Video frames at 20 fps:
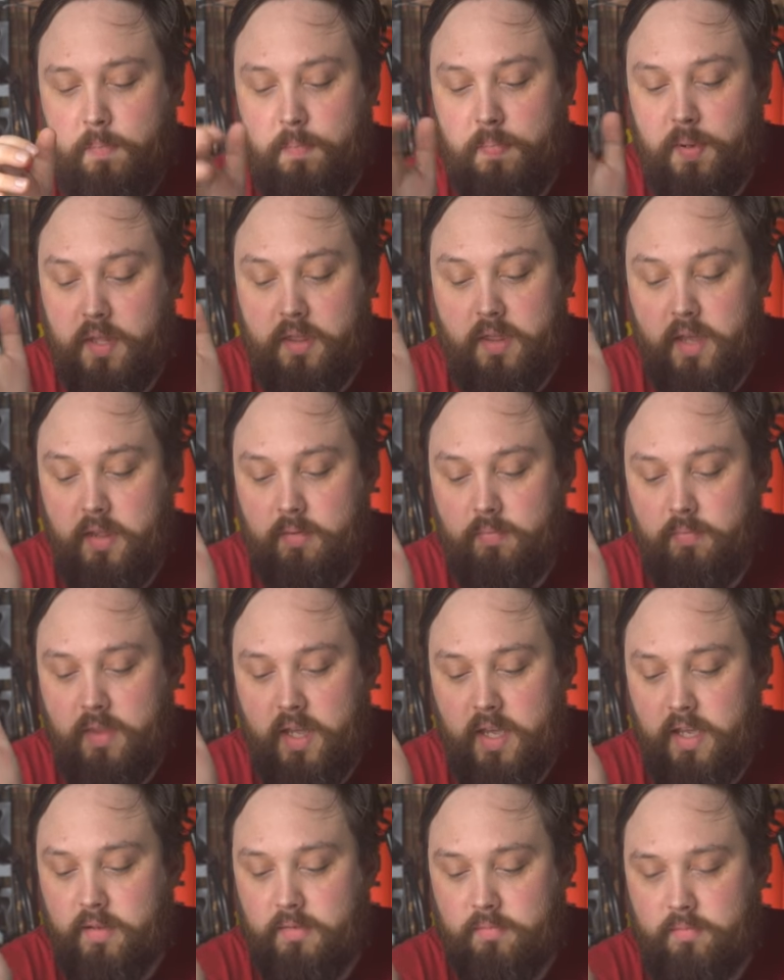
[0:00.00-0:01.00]
but then
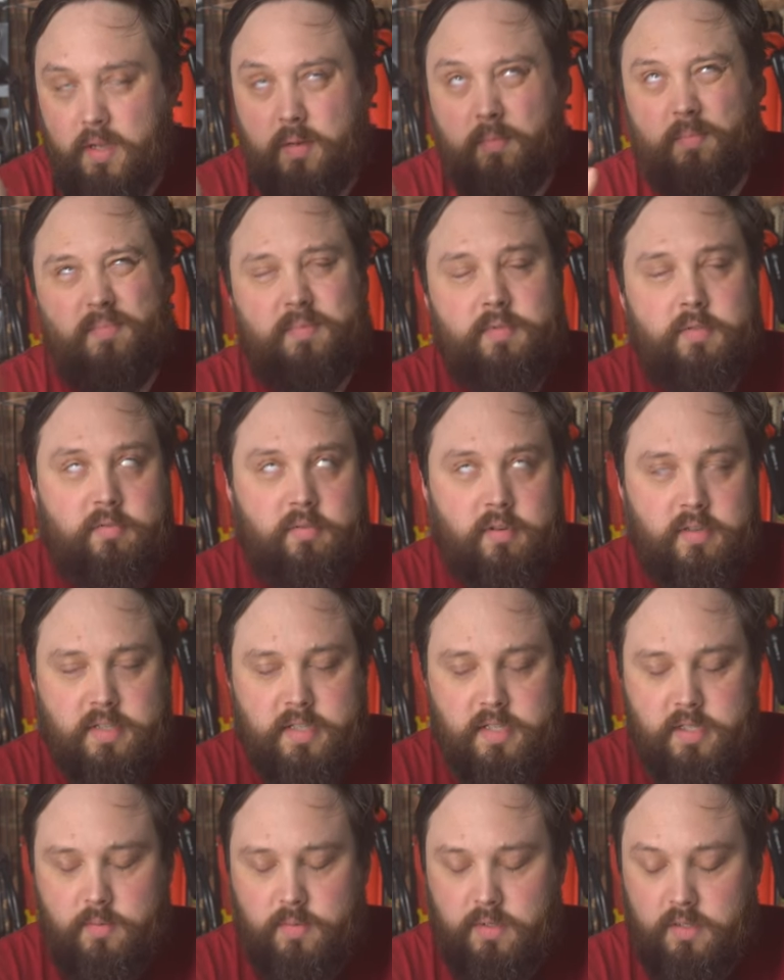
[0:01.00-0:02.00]
they, um,
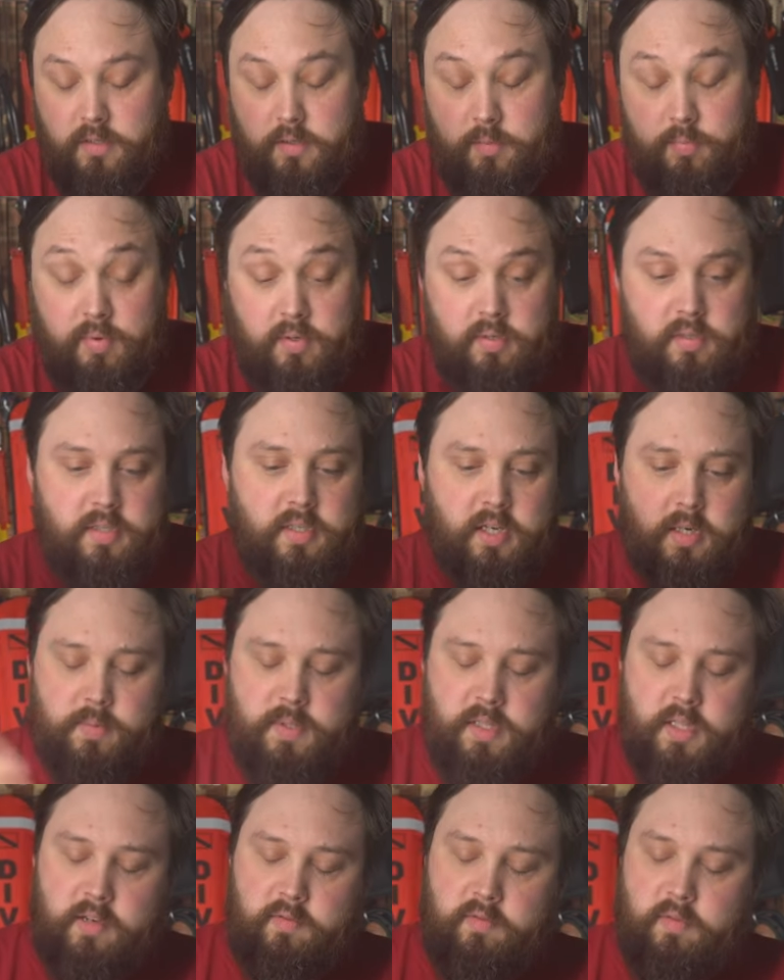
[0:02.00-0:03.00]
granted it was just a prototype,
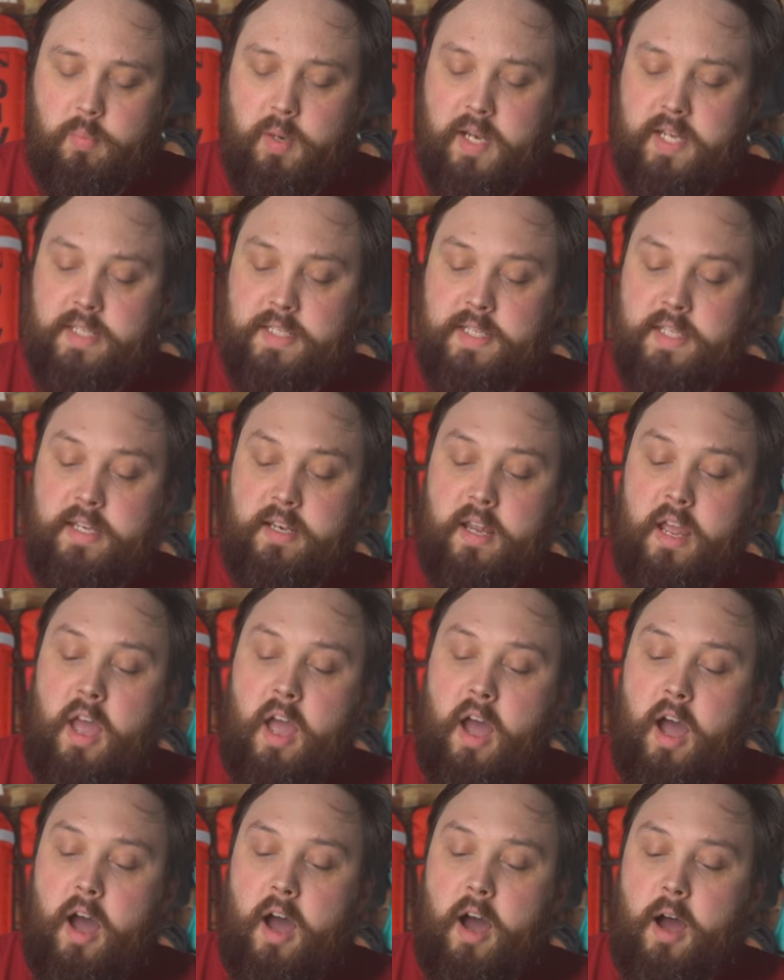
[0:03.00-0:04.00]
so they replaced it.
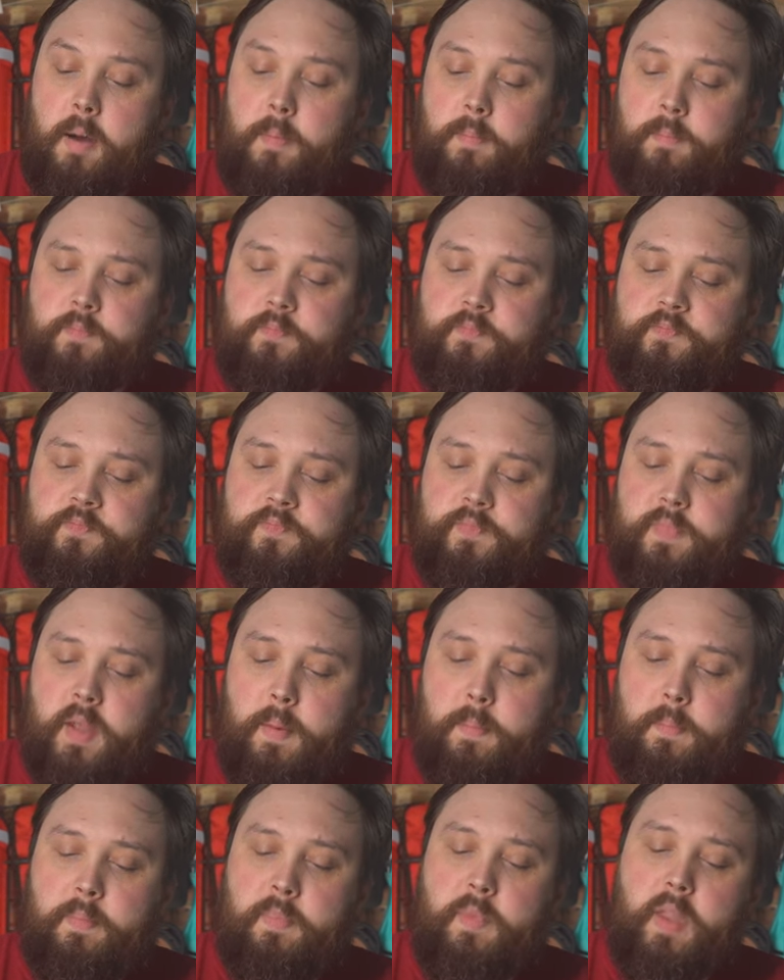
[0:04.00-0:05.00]
Um,
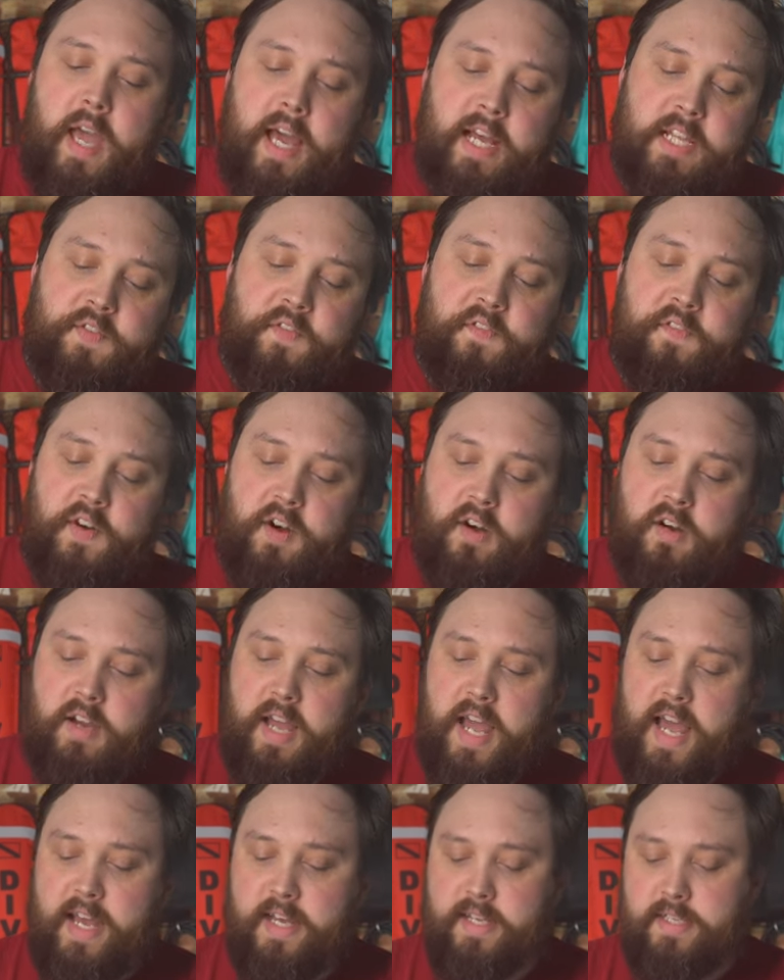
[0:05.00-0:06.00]
as
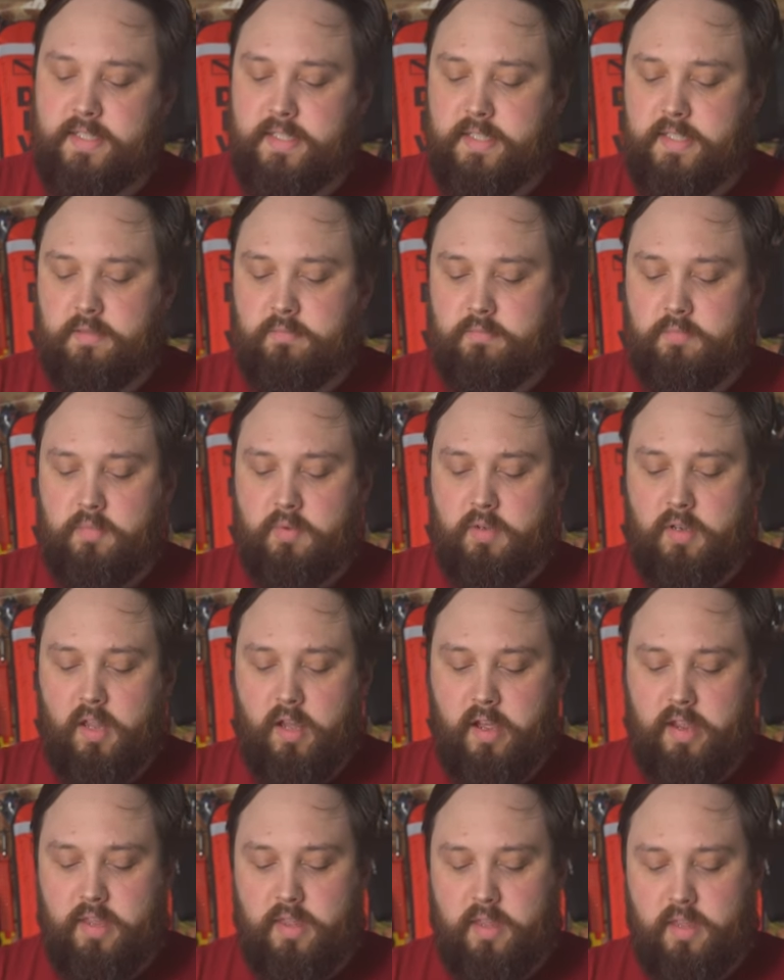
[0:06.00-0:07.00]
far as
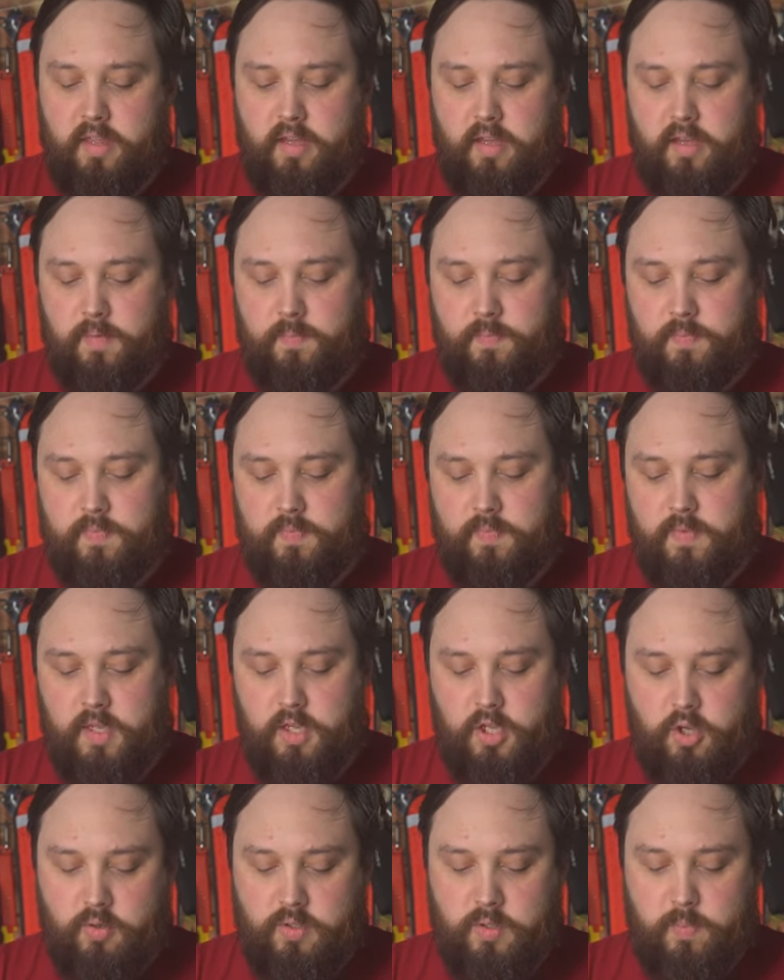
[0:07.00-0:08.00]
like the, the
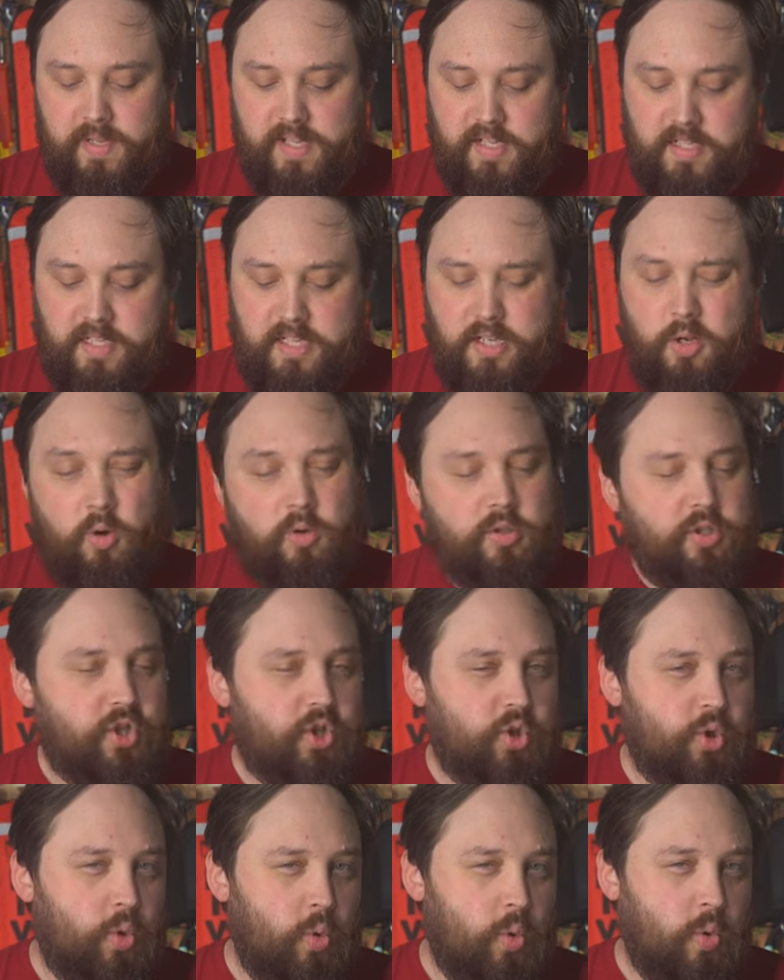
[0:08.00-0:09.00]
usability on
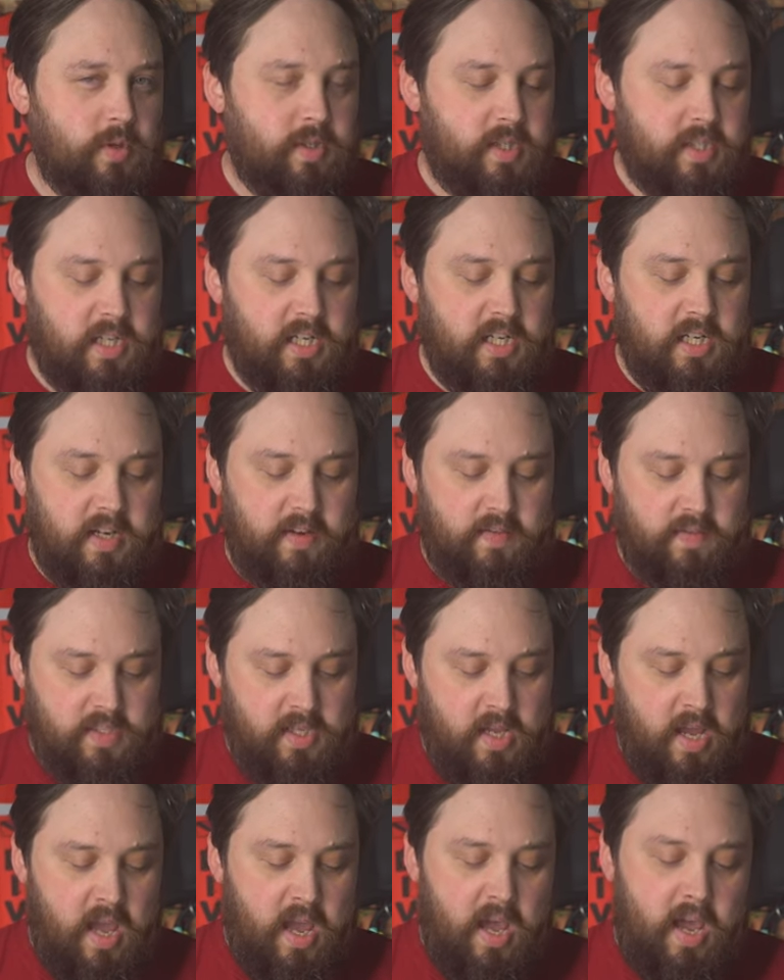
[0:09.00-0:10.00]
short dives,